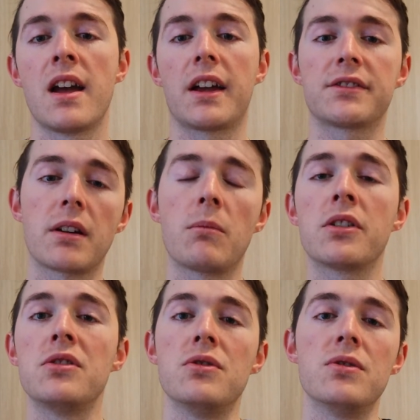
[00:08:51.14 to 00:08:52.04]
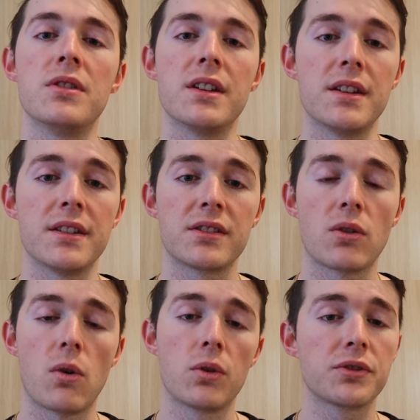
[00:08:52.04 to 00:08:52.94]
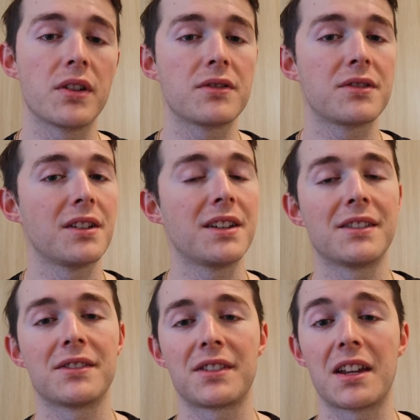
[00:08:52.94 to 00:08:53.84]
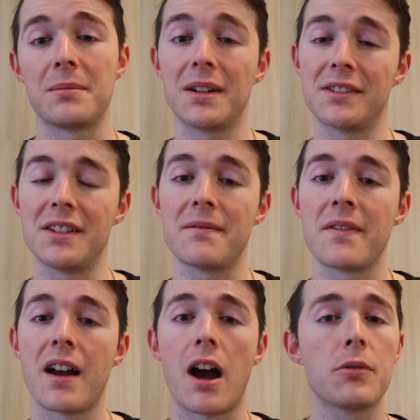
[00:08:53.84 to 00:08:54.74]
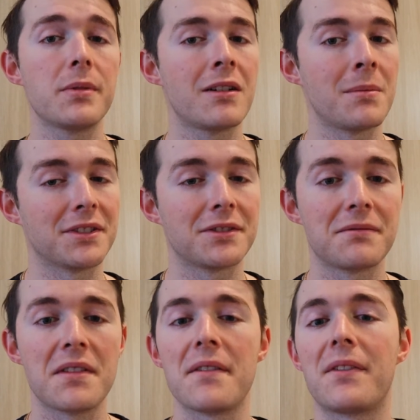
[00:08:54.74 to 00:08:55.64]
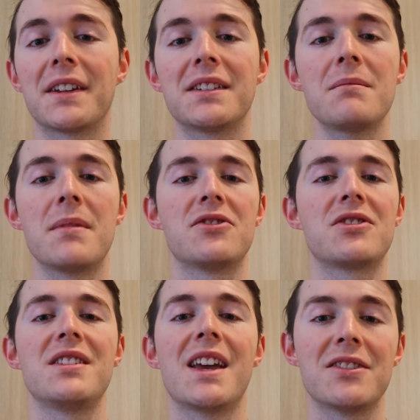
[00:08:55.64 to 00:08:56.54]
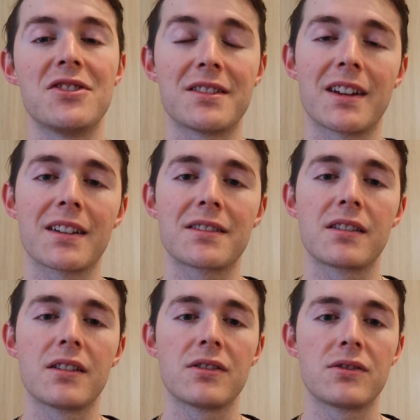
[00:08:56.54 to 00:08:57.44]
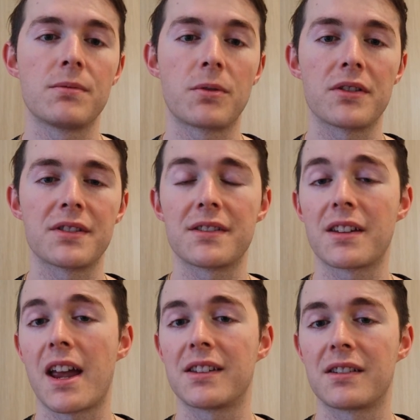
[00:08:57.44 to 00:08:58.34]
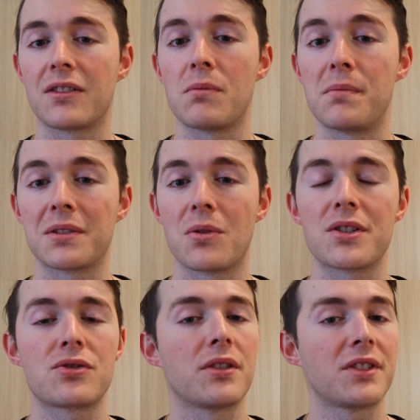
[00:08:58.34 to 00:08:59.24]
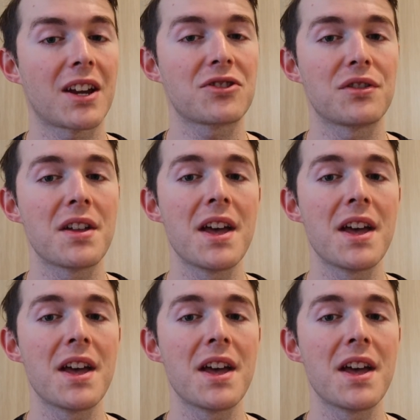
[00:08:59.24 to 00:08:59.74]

As someone who is also interested in sustainability, I would be remiss if I didn't mention the energy it takes to process a single Bitcoin transaction.